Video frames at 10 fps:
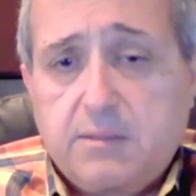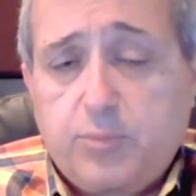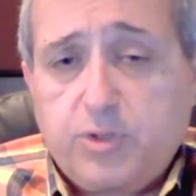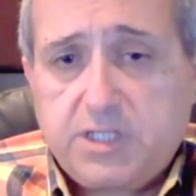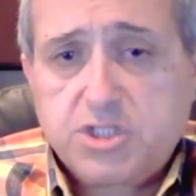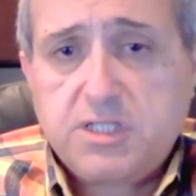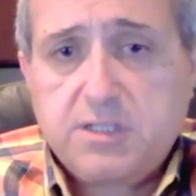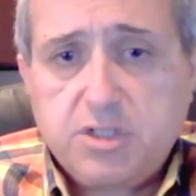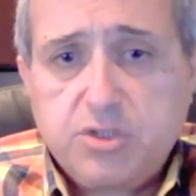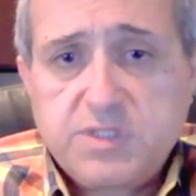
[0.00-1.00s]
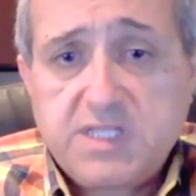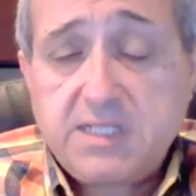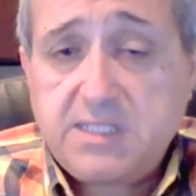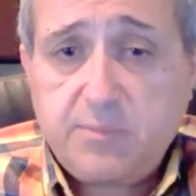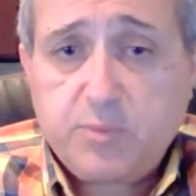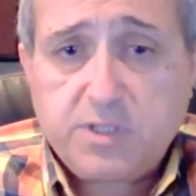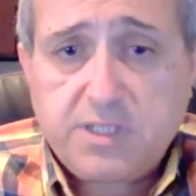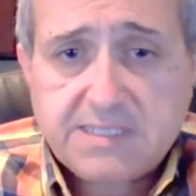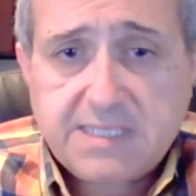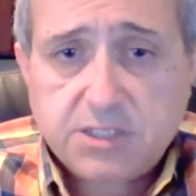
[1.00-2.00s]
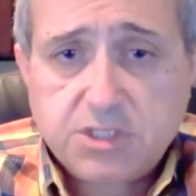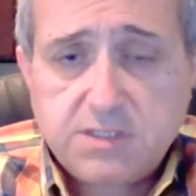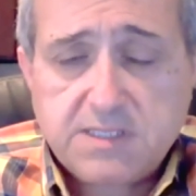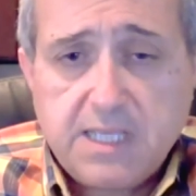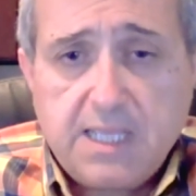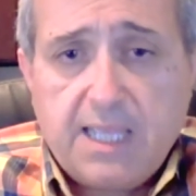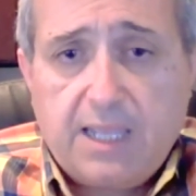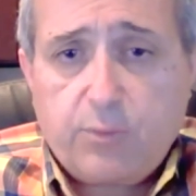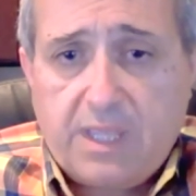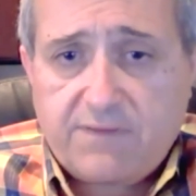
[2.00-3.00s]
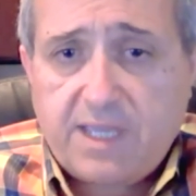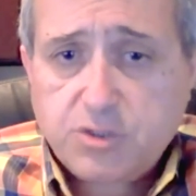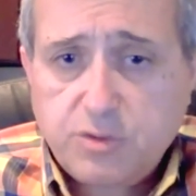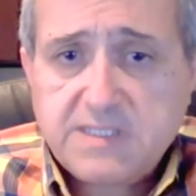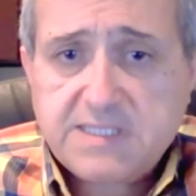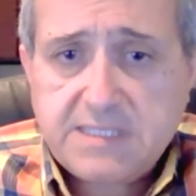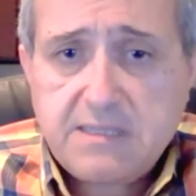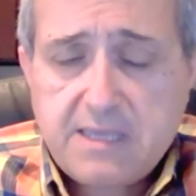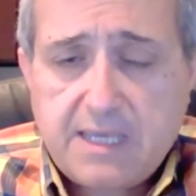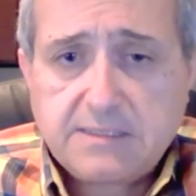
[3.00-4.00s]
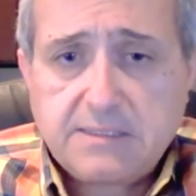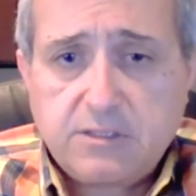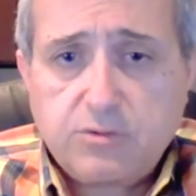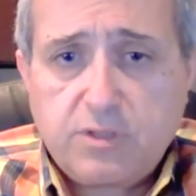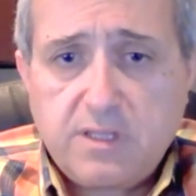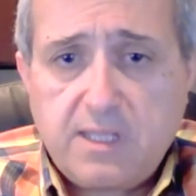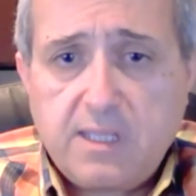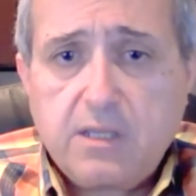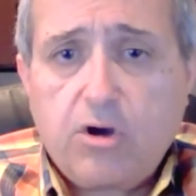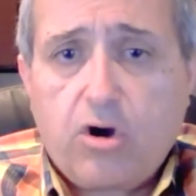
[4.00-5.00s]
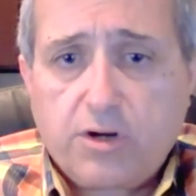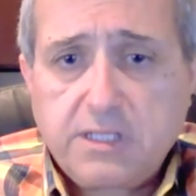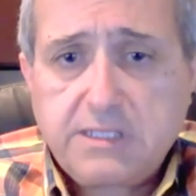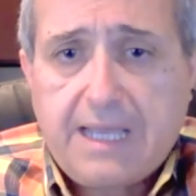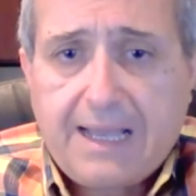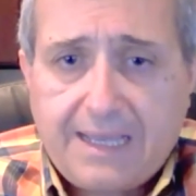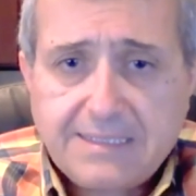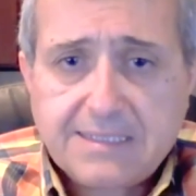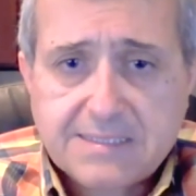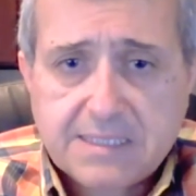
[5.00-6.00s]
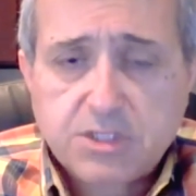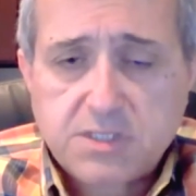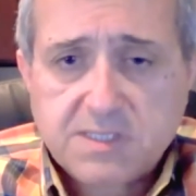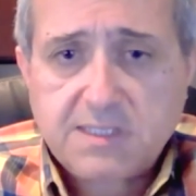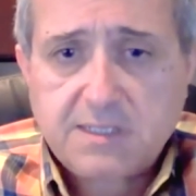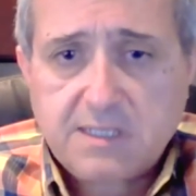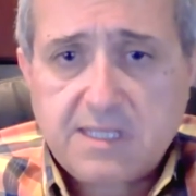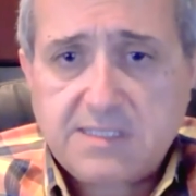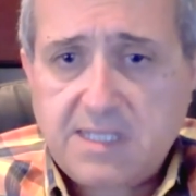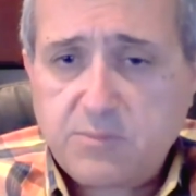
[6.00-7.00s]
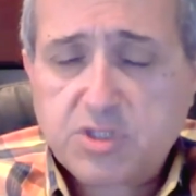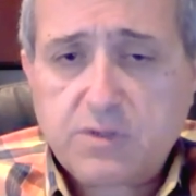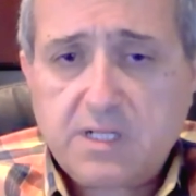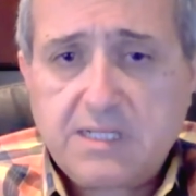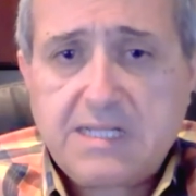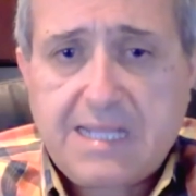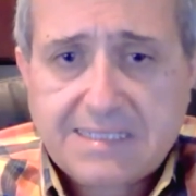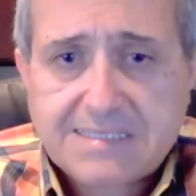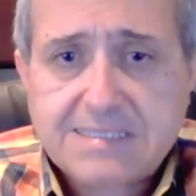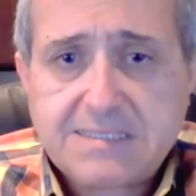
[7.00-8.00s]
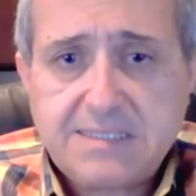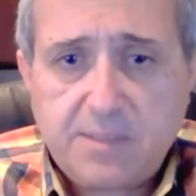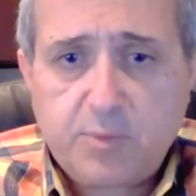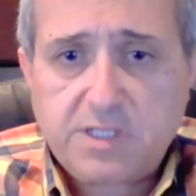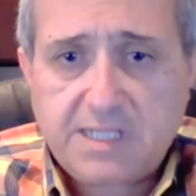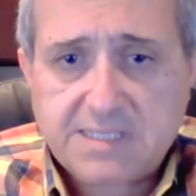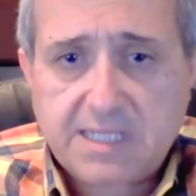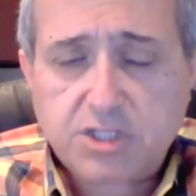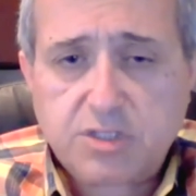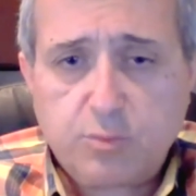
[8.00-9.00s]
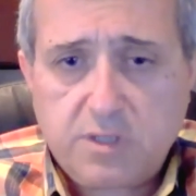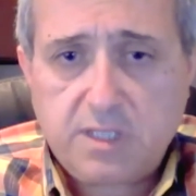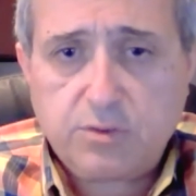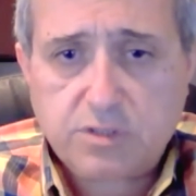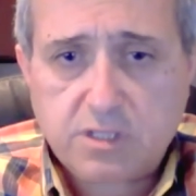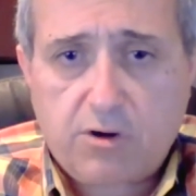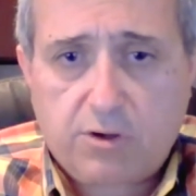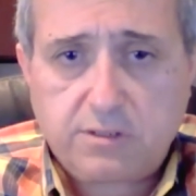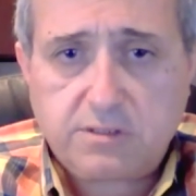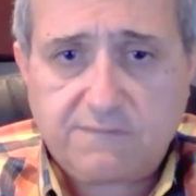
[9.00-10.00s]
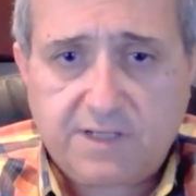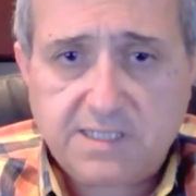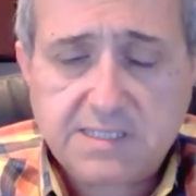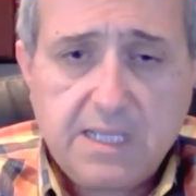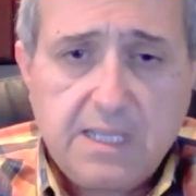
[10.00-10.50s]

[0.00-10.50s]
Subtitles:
potentially reducing deeper dissections. And we have actually seen that, in the Auryon eye dissection study that demonstrated less deeper dissection with the use of the Auryon device.